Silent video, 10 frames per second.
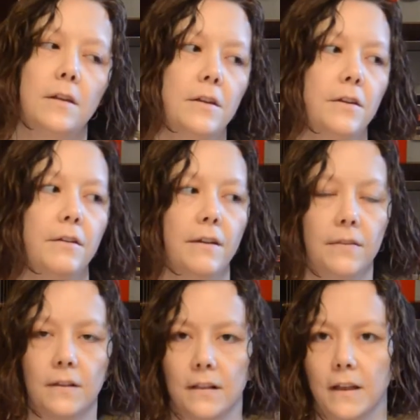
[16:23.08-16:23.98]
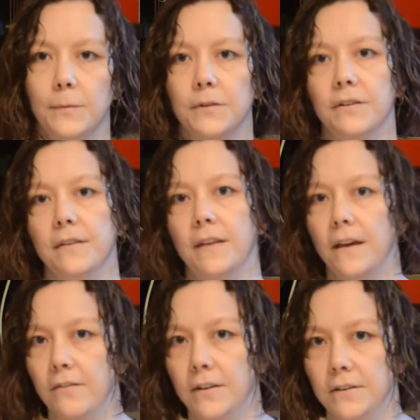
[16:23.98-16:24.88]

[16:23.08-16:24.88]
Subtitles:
hearing the claims, you're hearing the evidence,